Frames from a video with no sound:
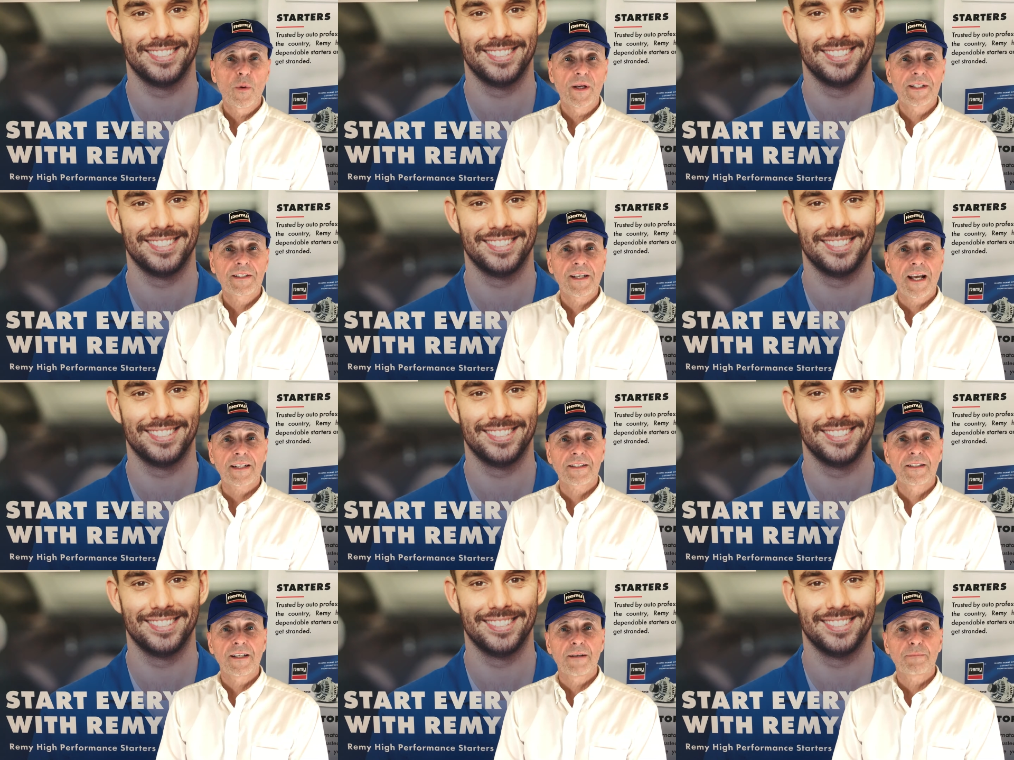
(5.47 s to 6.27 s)
Speaker 1: Quick
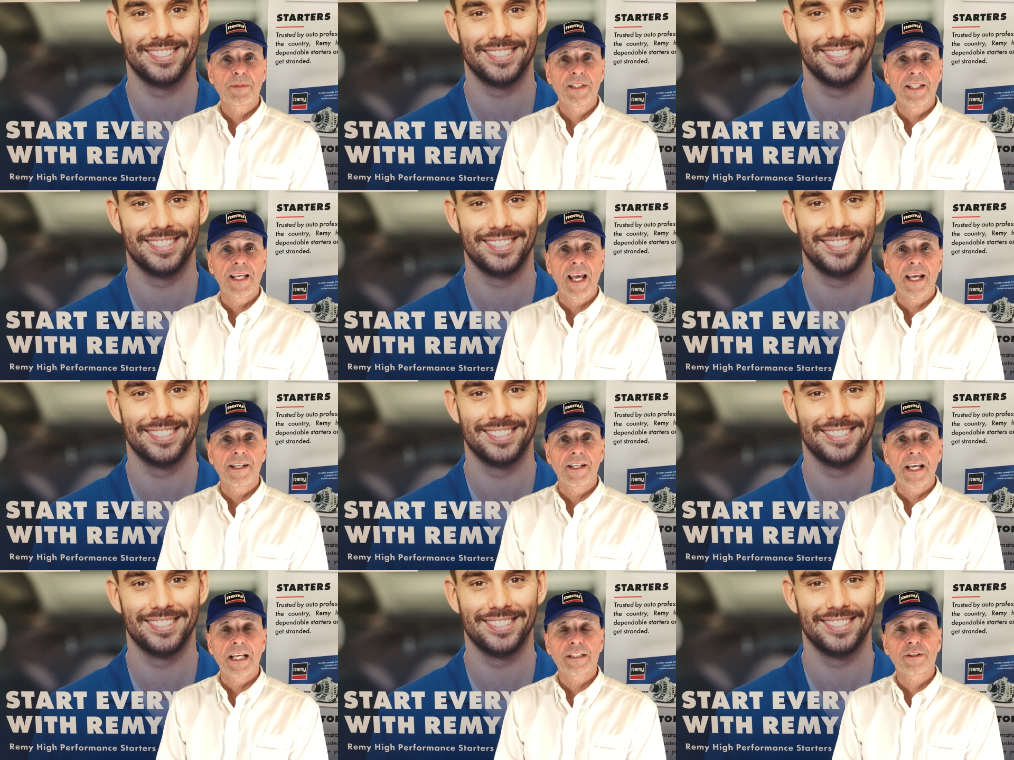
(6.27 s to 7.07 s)
Tech Tip,
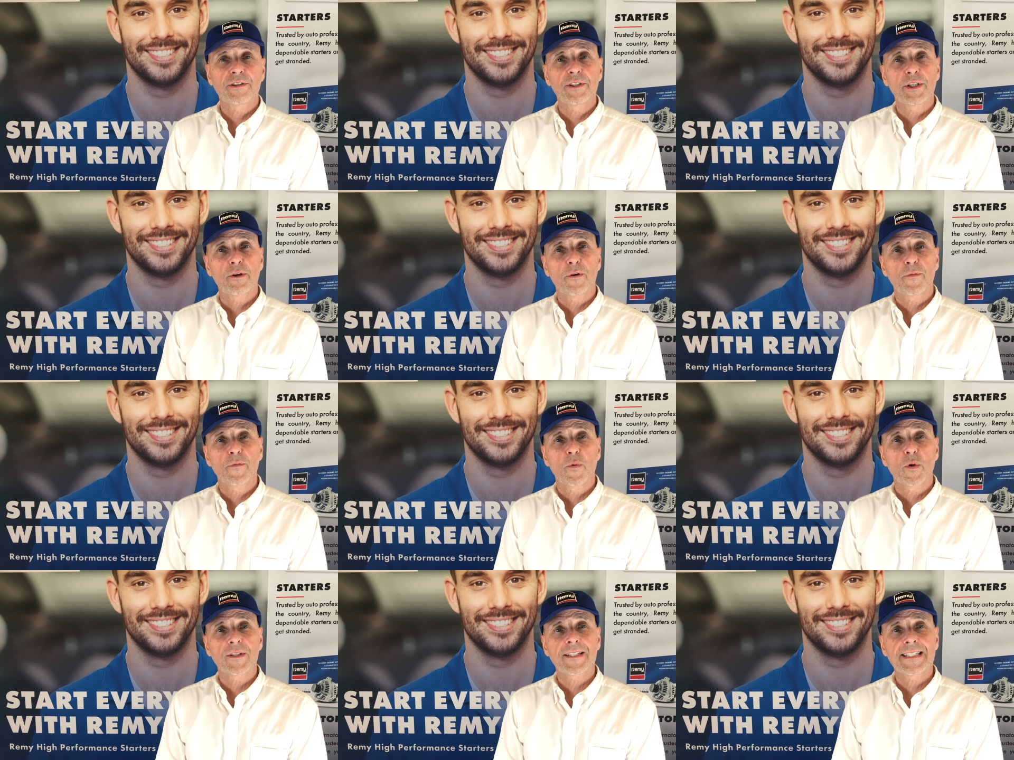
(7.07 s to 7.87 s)

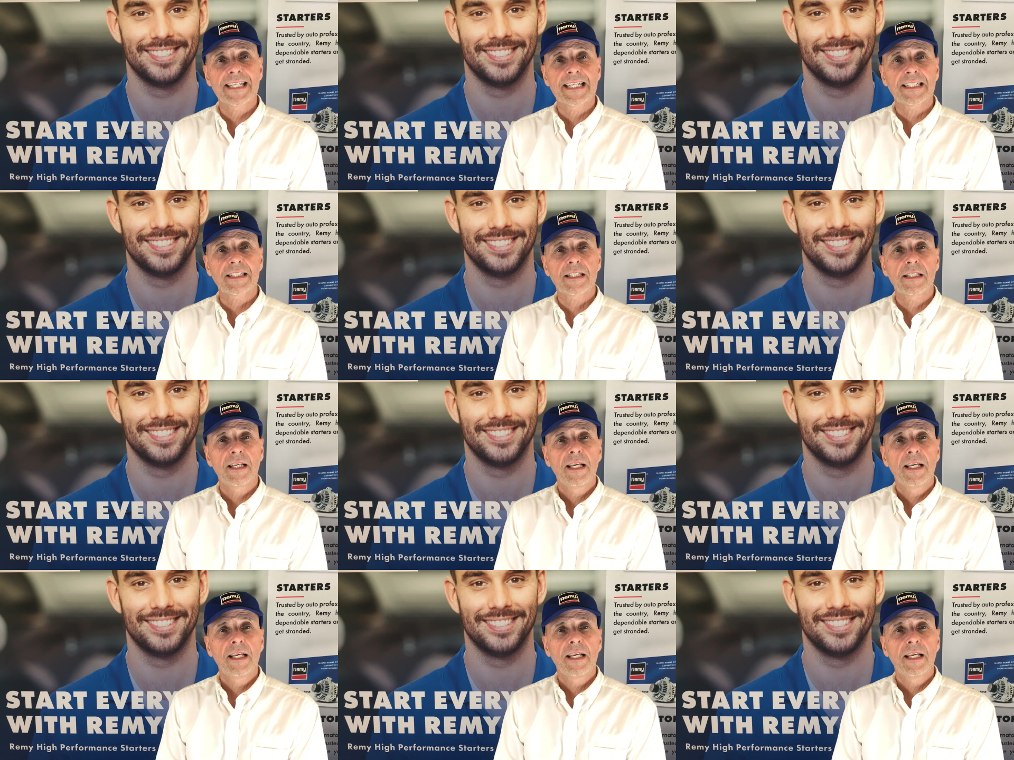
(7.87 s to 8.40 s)
TA-046.